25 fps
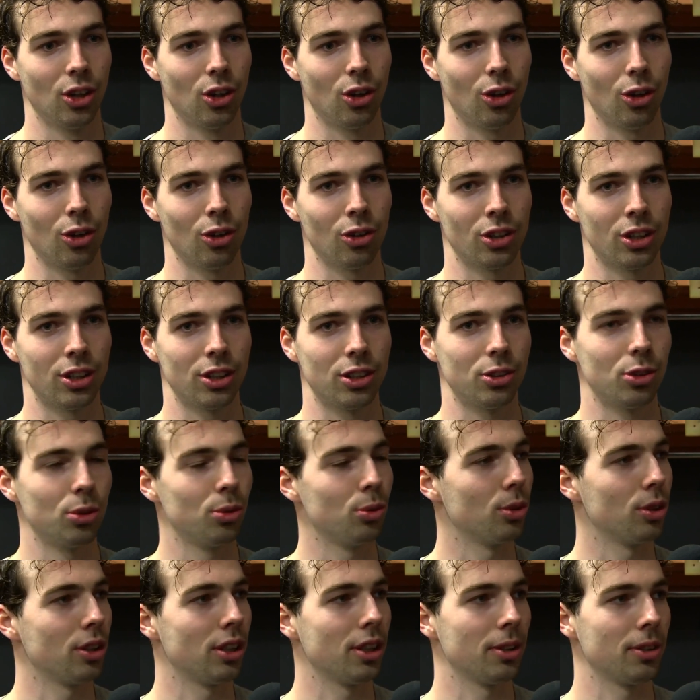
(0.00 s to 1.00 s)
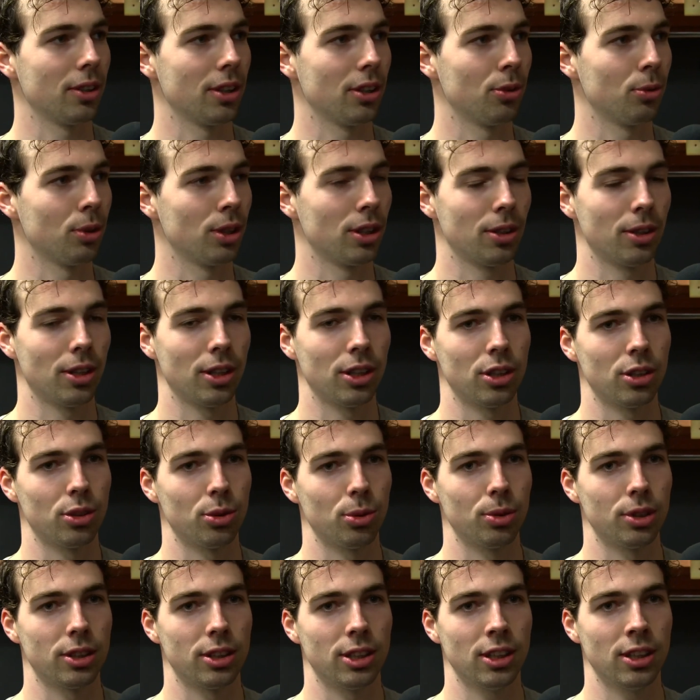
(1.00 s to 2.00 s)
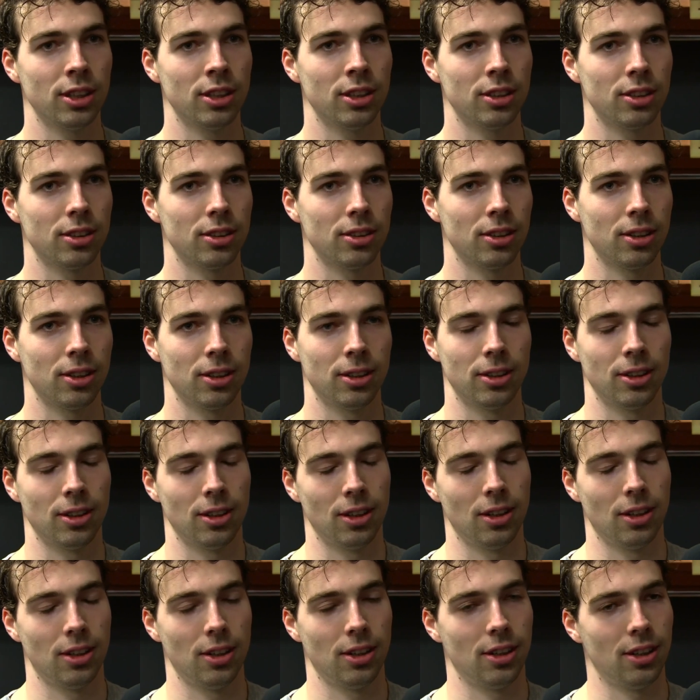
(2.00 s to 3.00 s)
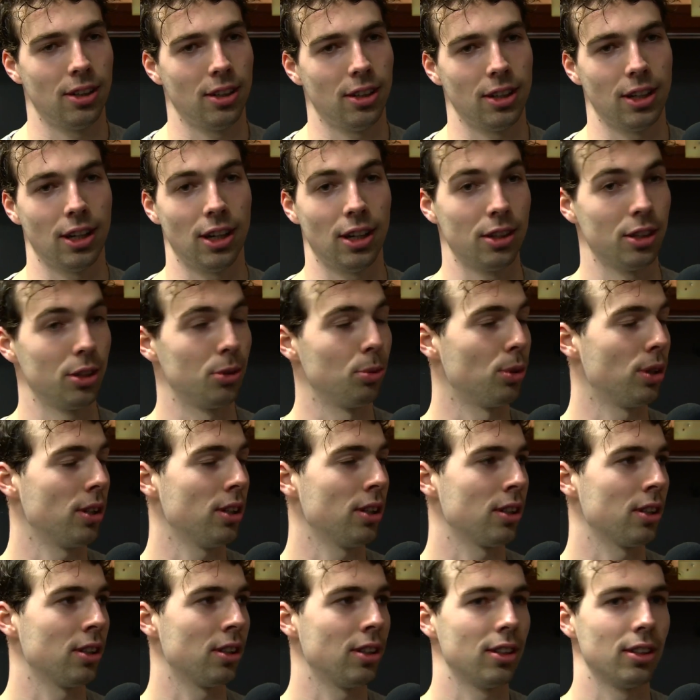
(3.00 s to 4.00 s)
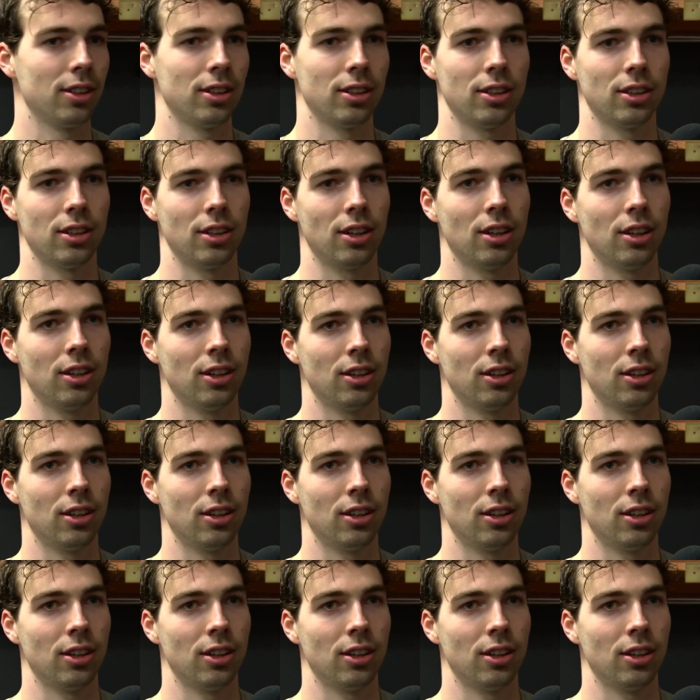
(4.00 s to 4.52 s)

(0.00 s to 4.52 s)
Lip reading: already knew what I'm gonna do with that, and yeah, it worked, and